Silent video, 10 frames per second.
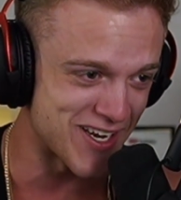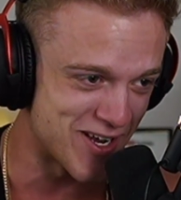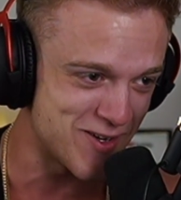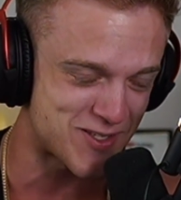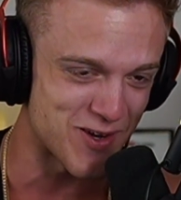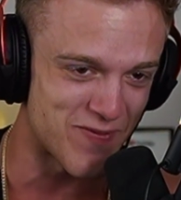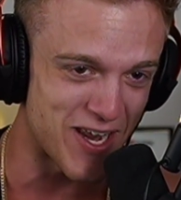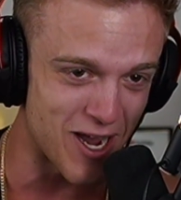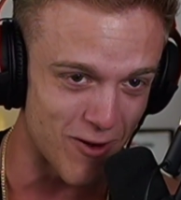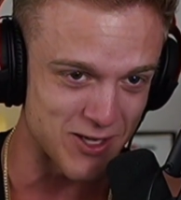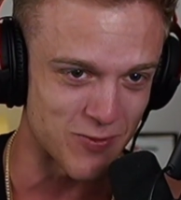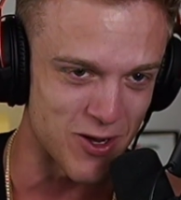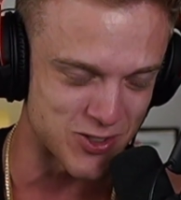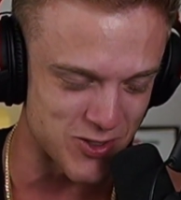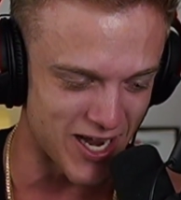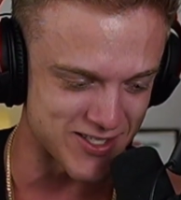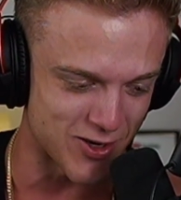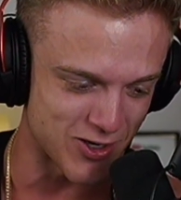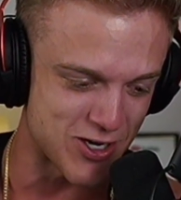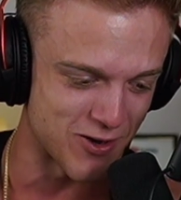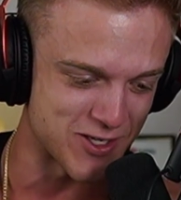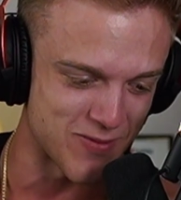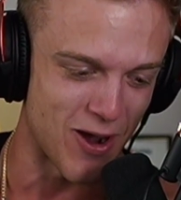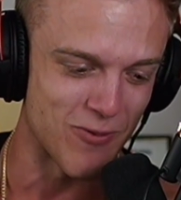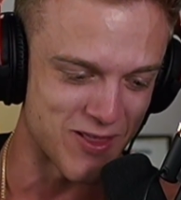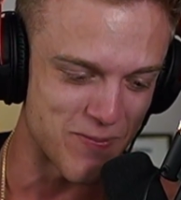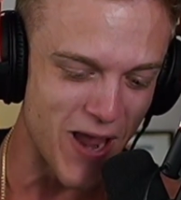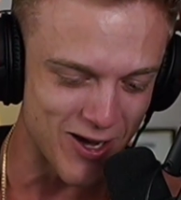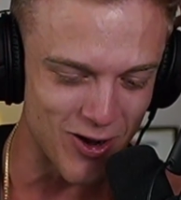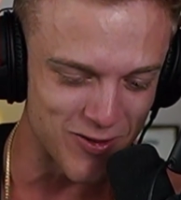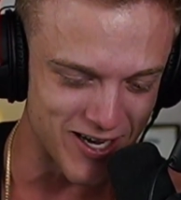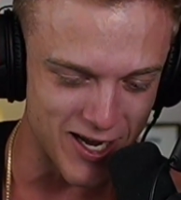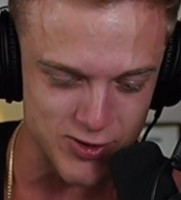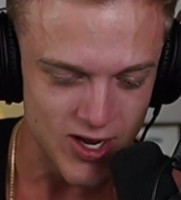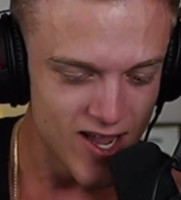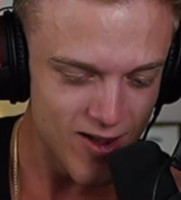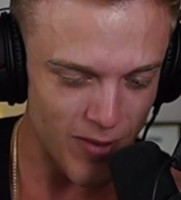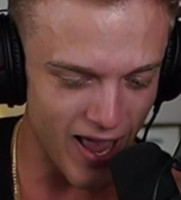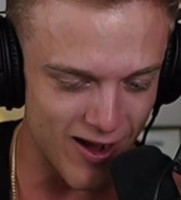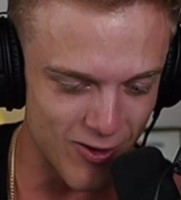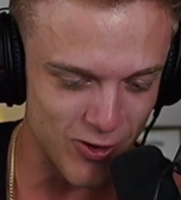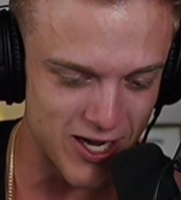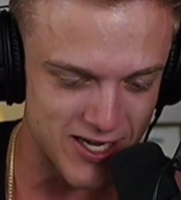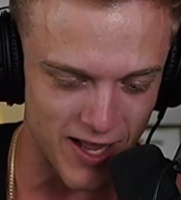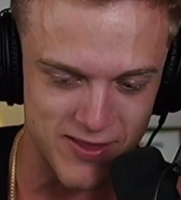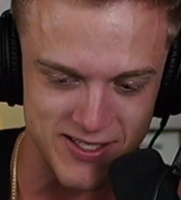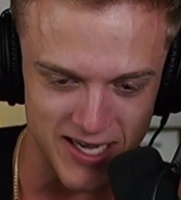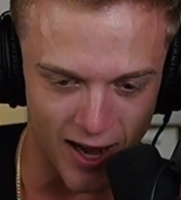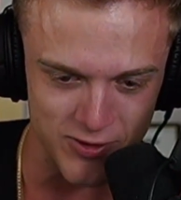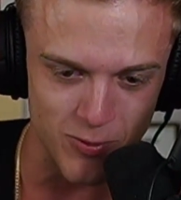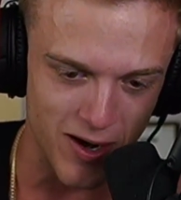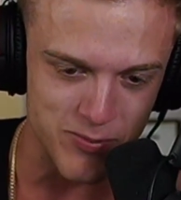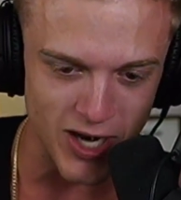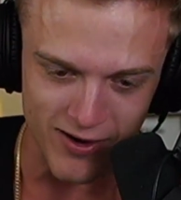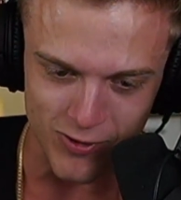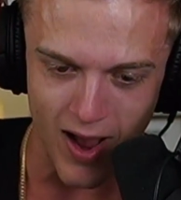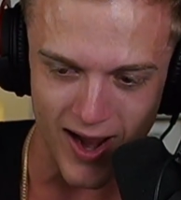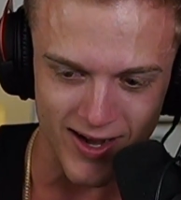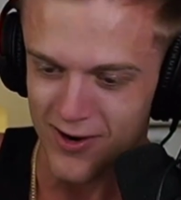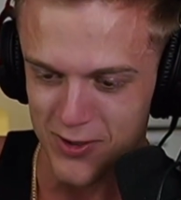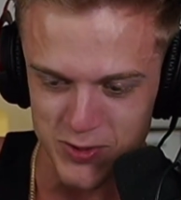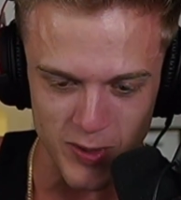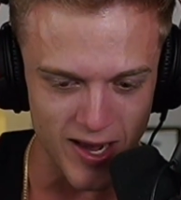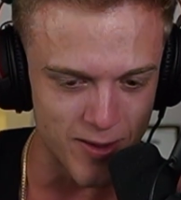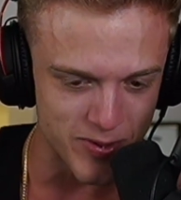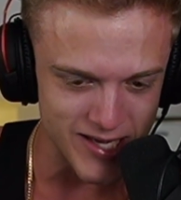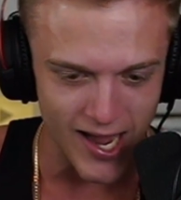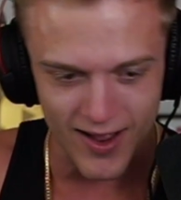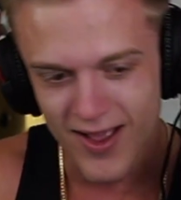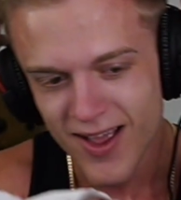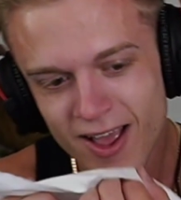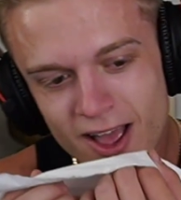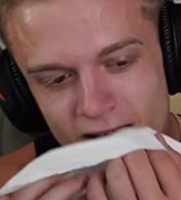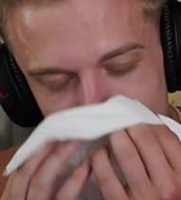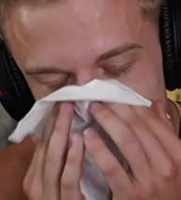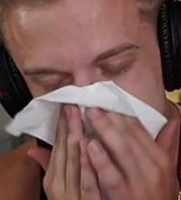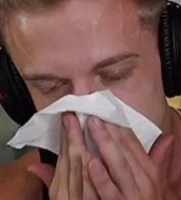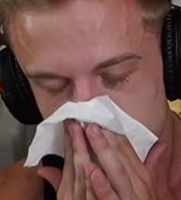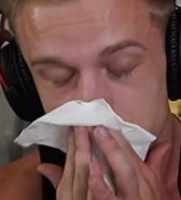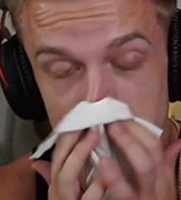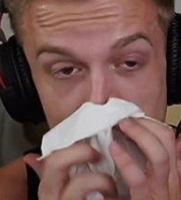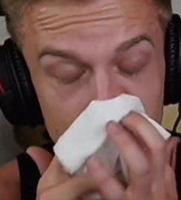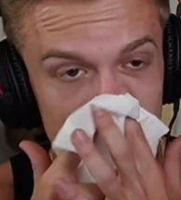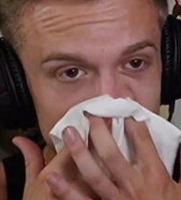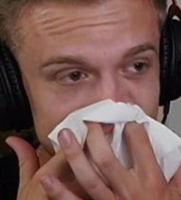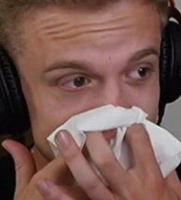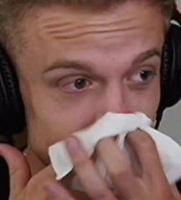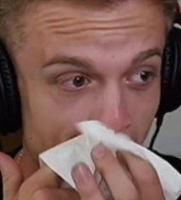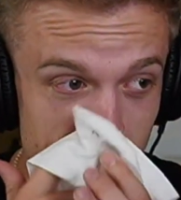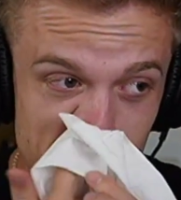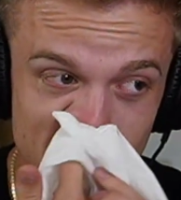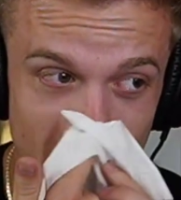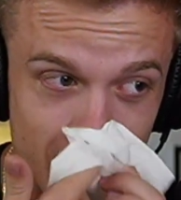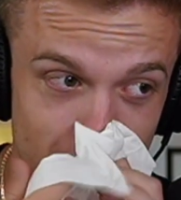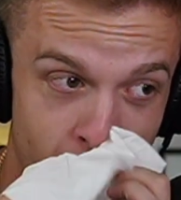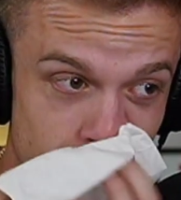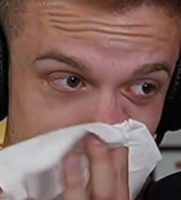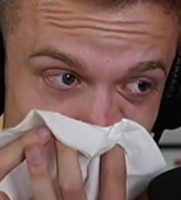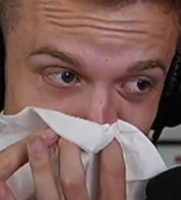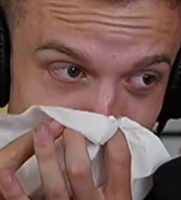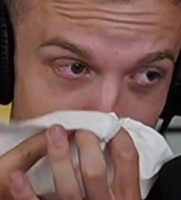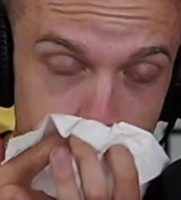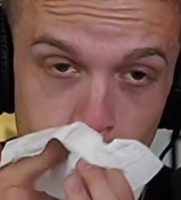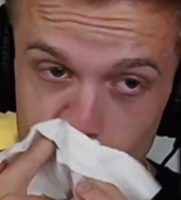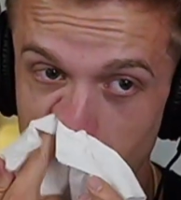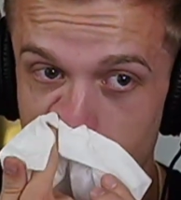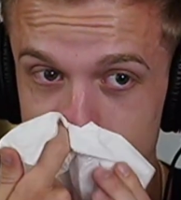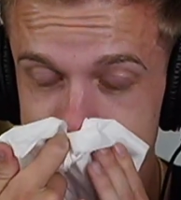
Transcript: YouTube video, as well as you guys that are curious about what the pain gauntlet is. My editor can cut this out to when I'm done crying and I'll explain it. But yeah. Damn. Dude, I didn't think I'd cry on stream today. Wow.